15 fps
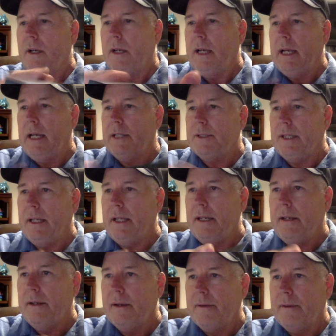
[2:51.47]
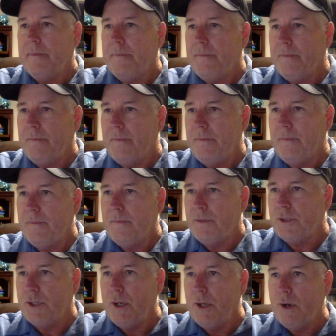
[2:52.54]
at the
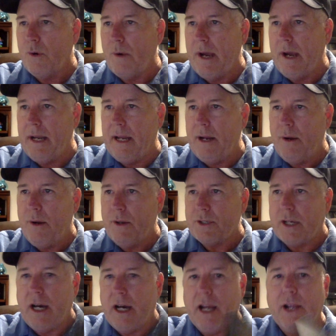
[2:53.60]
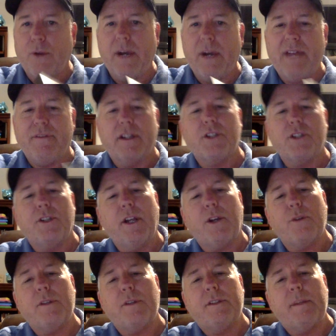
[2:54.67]
seal right here. It's a holographic
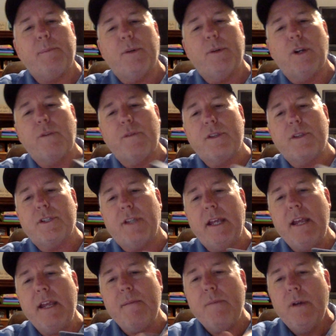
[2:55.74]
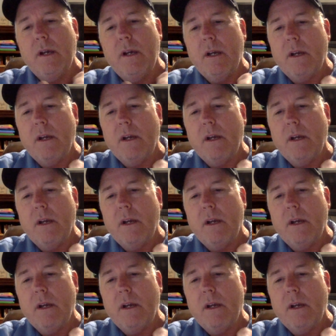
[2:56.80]
sticker that they put over the seam.